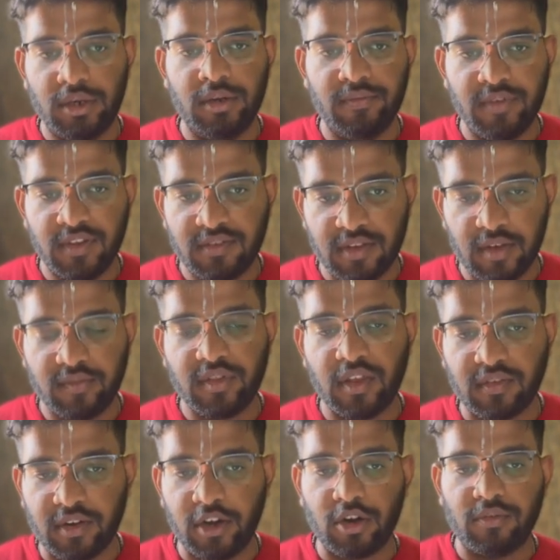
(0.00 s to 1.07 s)
we save the
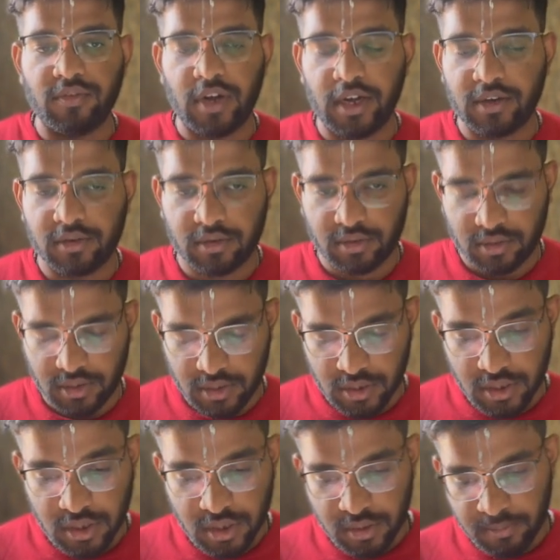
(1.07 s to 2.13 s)
state of that
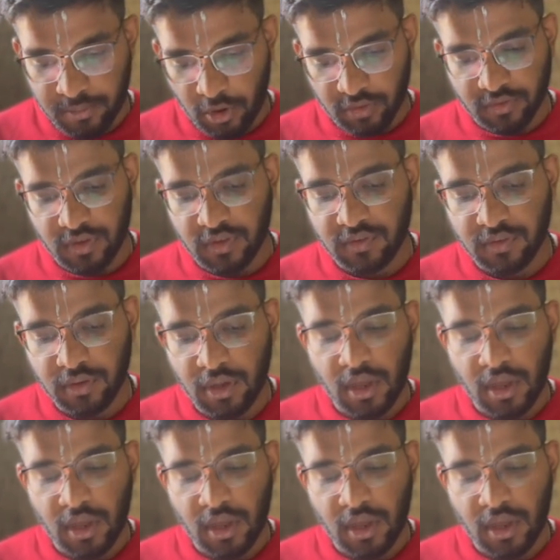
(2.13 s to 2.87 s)
process